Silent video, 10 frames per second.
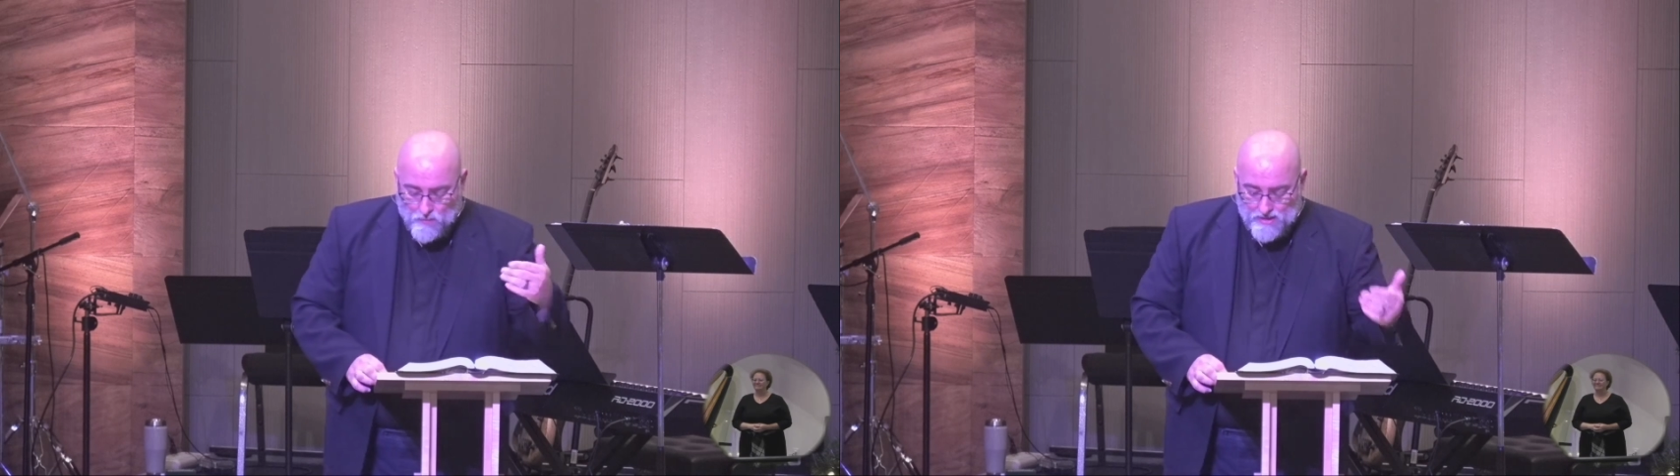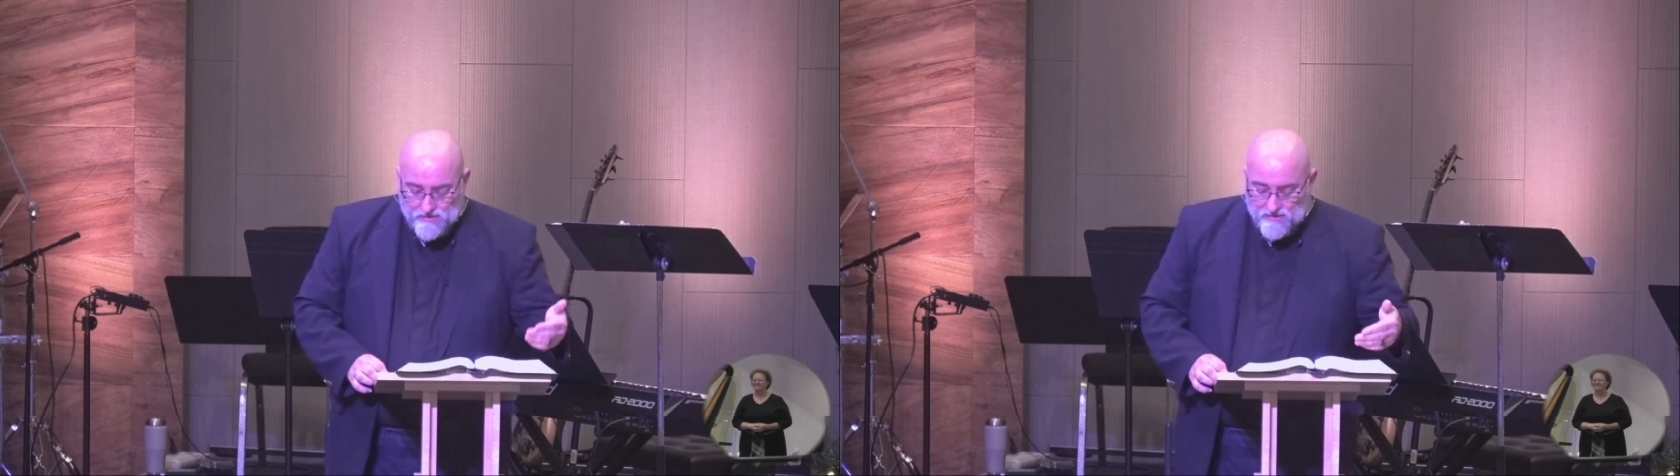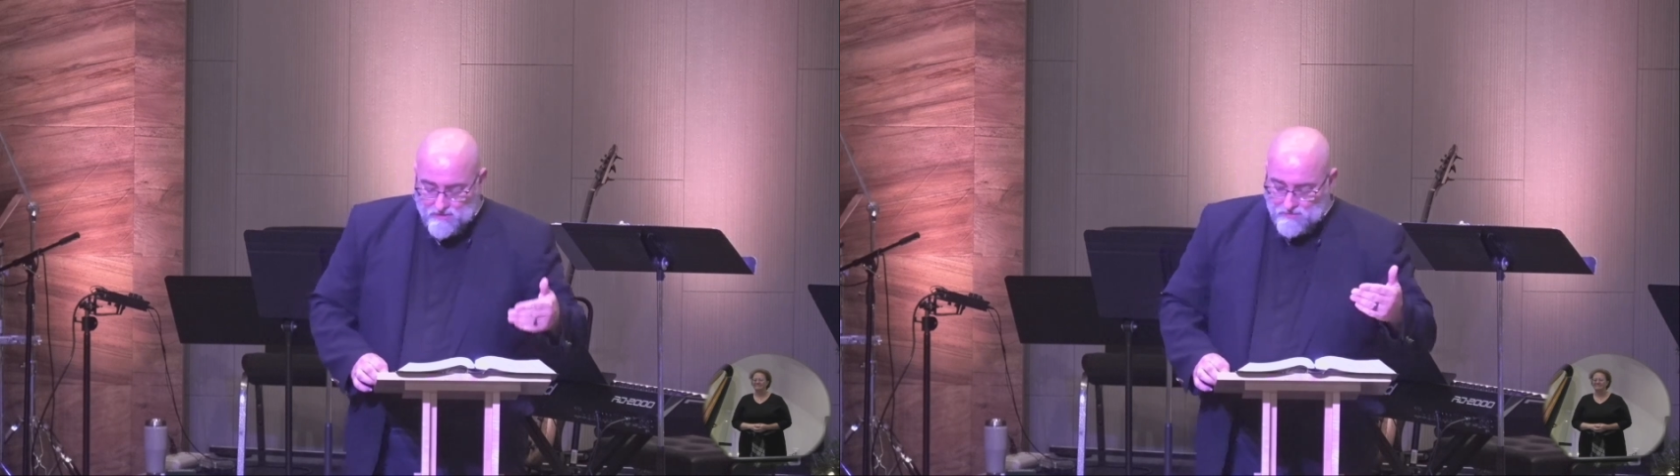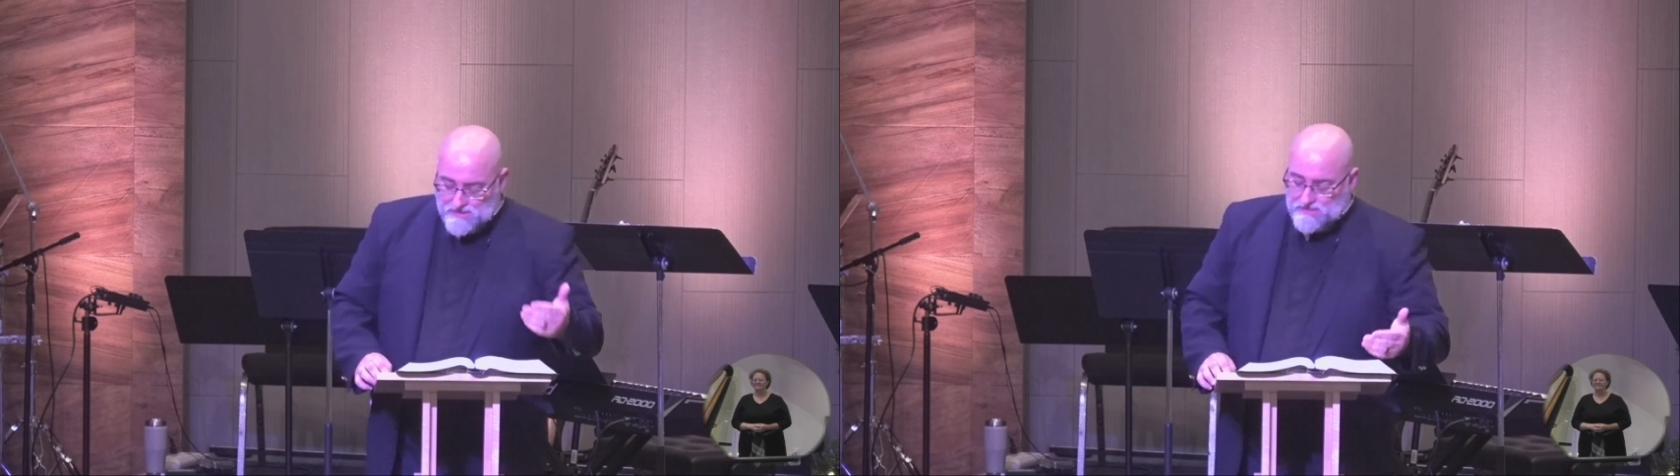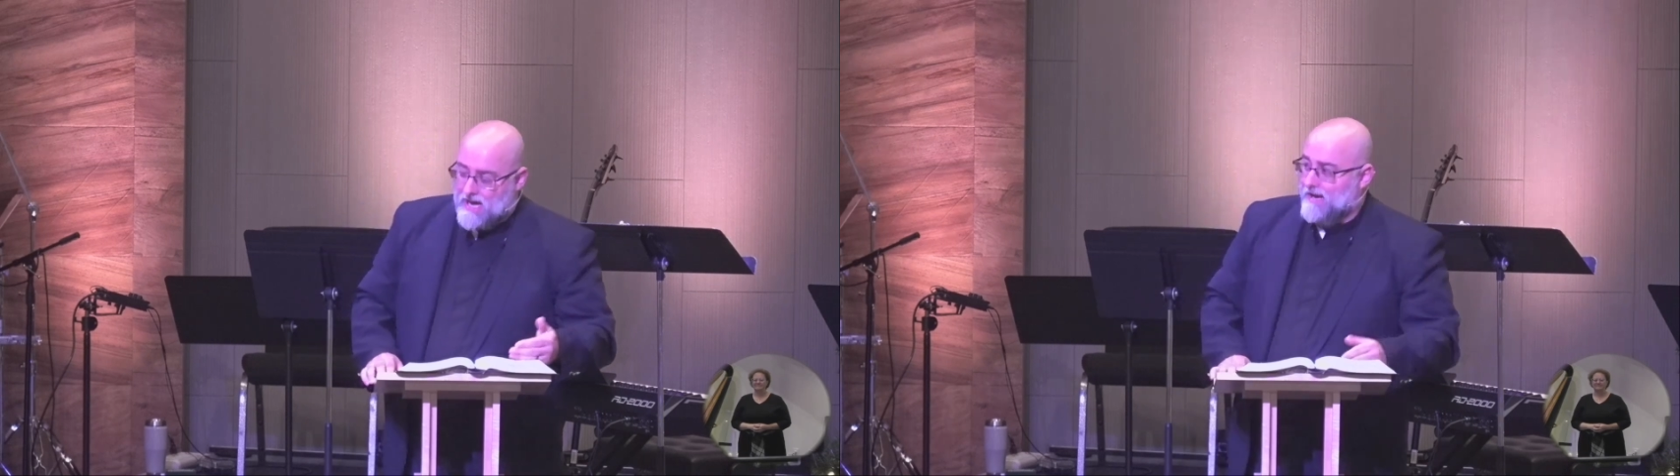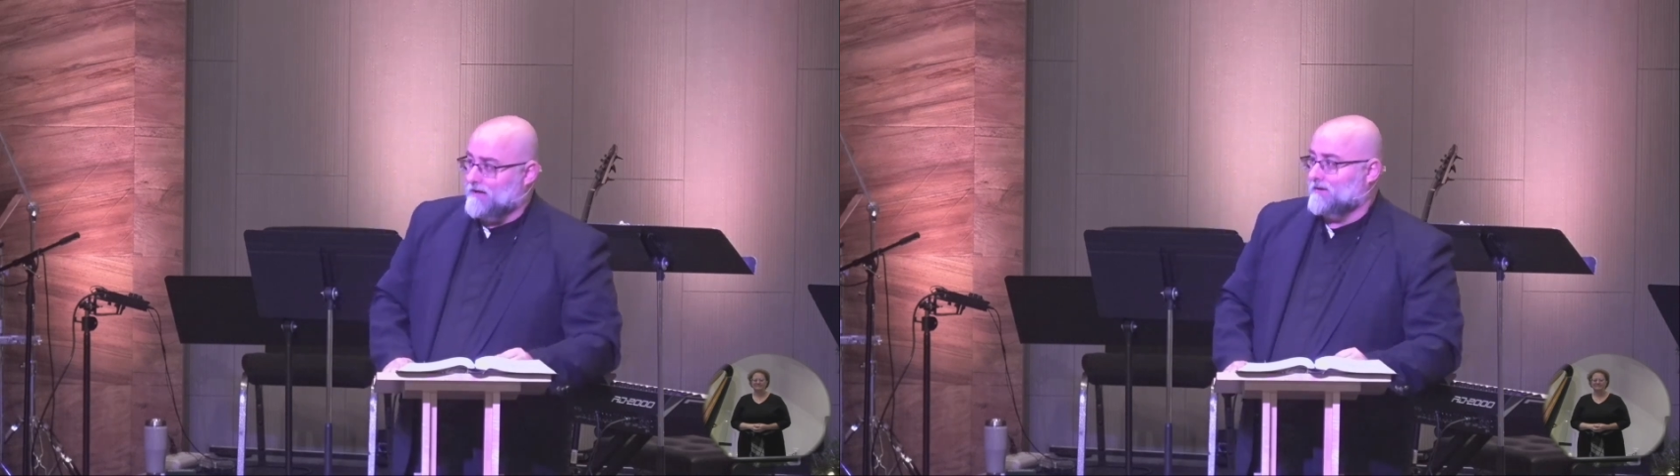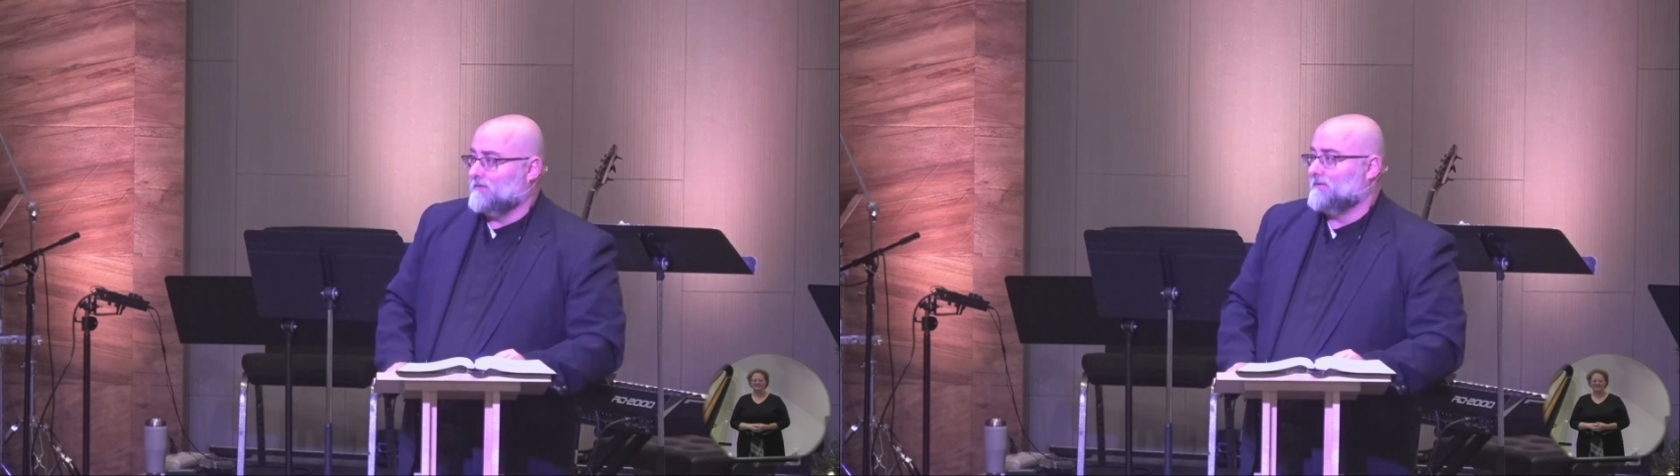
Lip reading: with the Messiah.